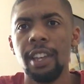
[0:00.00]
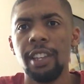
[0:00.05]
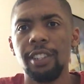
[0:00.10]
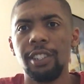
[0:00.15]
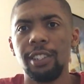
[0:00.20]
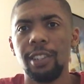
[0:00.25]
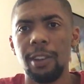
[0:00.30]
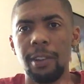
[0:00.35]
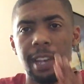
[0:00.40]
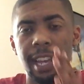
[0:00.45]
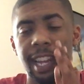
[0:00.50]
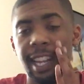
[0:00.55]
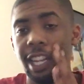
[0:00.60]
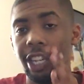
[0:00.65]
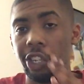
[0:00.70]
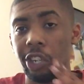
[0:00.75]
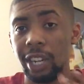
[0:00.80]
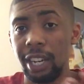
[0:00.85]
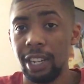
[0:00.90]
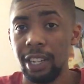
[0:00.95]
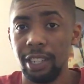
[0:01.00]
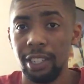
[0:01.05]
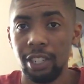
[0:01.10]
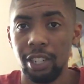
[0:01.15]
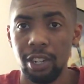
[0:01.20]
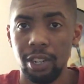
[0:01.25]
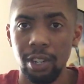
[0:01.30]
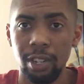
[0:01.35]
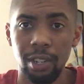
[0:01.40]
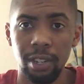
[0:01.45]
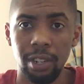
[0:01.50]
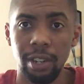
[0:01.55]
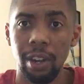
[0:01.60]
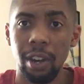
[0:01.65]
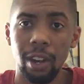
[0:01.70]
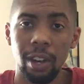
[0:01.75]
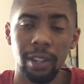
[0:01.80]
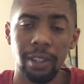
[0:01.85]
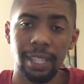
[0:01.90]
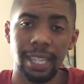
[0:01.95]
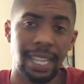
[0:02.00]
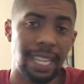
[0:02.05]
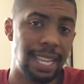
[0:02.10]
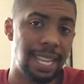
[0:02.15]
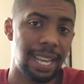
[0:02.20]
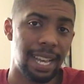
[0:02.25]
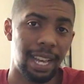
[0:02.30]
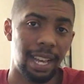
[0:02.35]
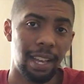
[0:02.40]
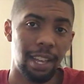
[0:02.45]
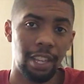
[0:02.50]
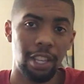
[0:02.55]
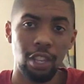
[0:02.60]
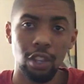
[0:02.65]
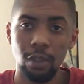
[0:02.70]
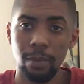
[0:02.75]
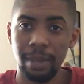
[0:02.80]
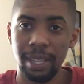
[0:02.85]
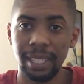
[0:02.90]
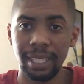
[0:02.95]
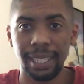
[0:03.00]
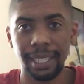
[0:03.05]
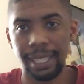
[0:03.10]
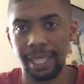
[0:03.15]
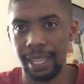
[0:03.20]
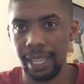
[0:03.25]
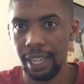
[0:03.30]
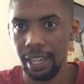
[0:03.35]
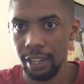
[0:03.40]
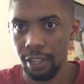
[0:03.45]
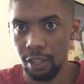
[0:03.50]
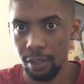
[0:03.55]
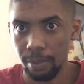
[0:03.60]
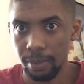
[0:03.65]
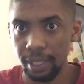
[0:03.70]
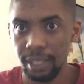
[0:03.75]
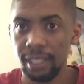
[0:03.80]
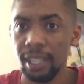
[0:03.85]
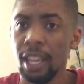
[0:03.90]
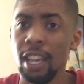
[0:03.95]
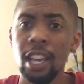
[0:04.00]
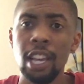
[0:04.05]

So, and he's trying to turn all the humans into Inhumans.